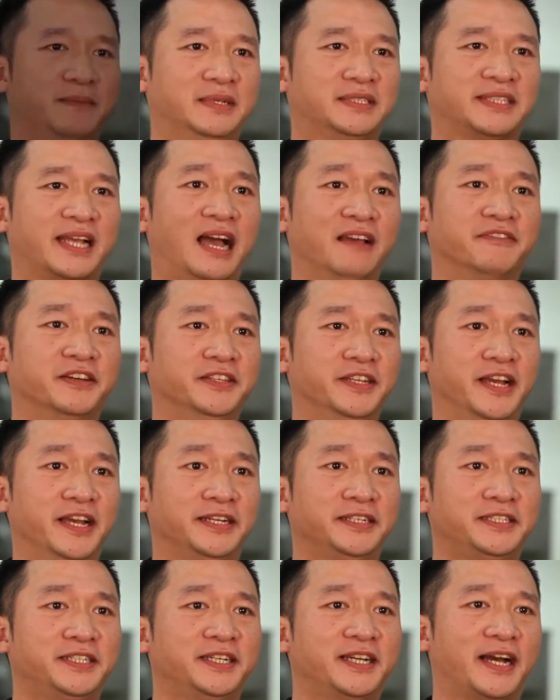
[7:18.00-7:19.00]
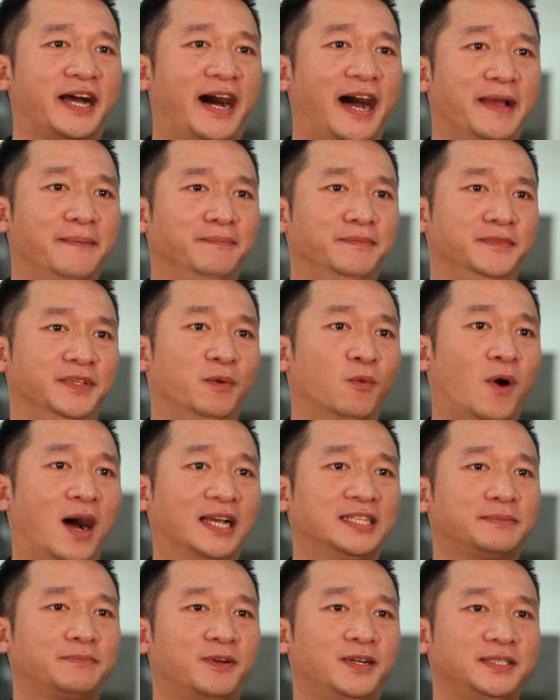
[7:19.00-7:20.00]
name is Ivan Eng. I'm the
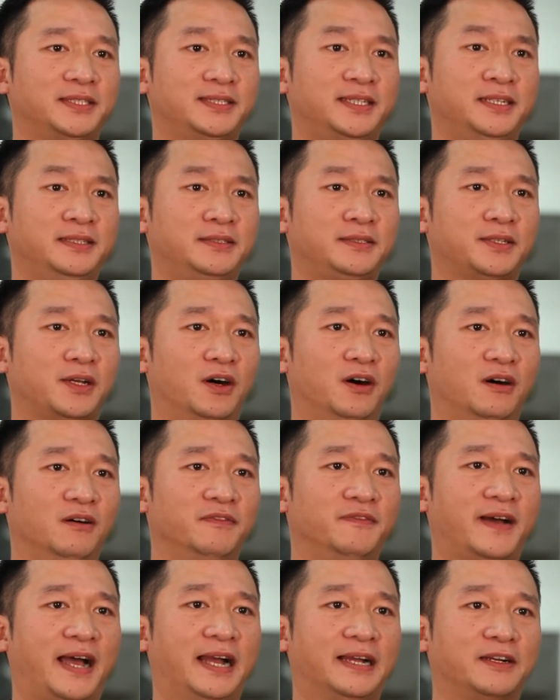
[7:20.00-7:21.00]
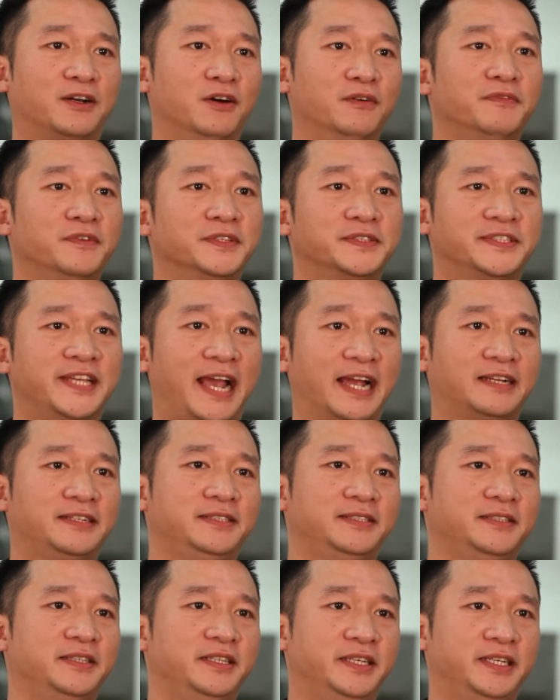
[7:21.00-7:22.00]
Vice President of Anko Food Tech,
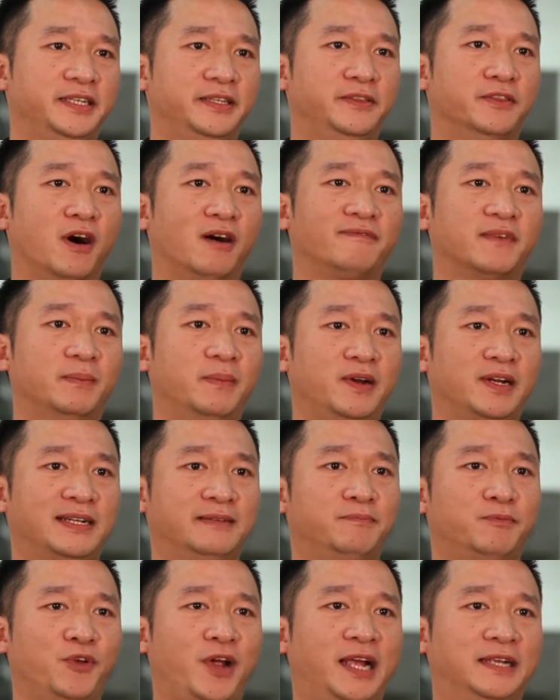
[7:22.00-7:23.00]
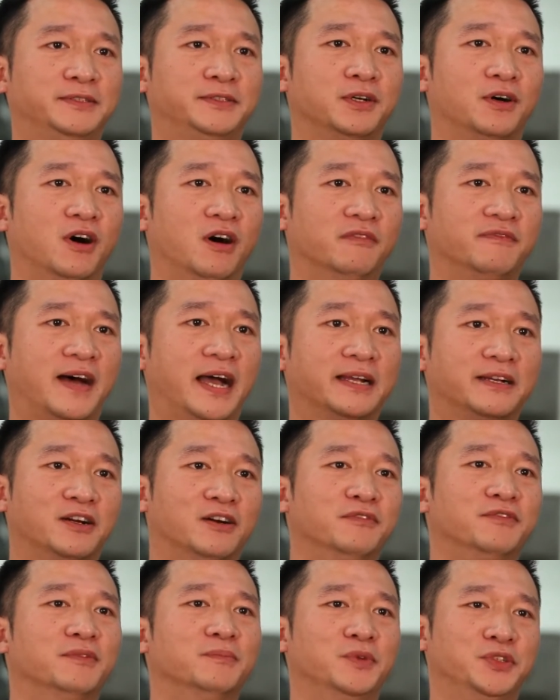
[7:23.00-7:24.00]
the North American branch of
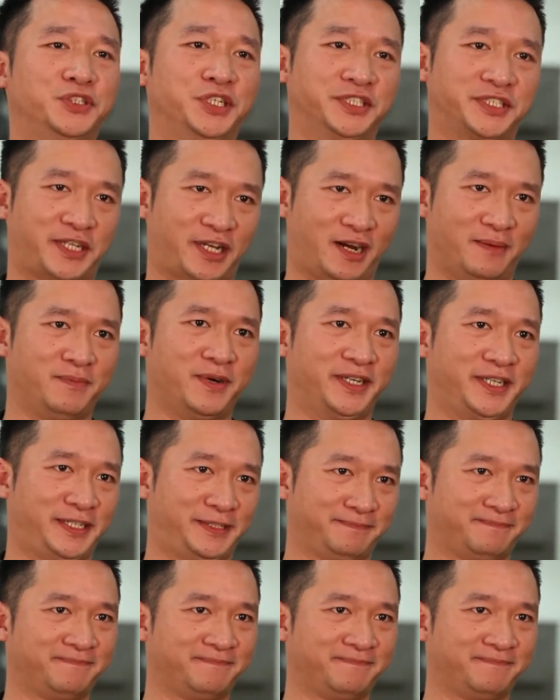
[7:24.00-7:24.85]
Anko Food Machines Company.